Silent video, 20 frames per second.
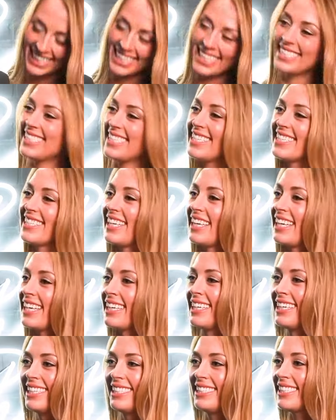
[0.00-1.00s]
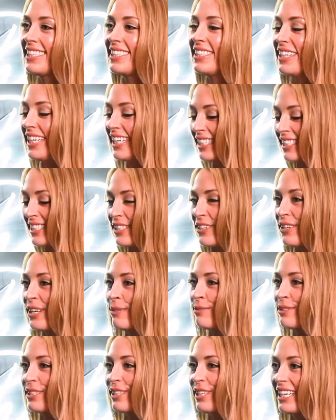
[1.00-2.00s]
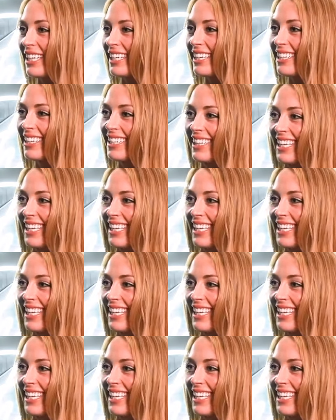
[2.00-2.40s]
it's easy. Yeah, until your even... Instagram's deleted and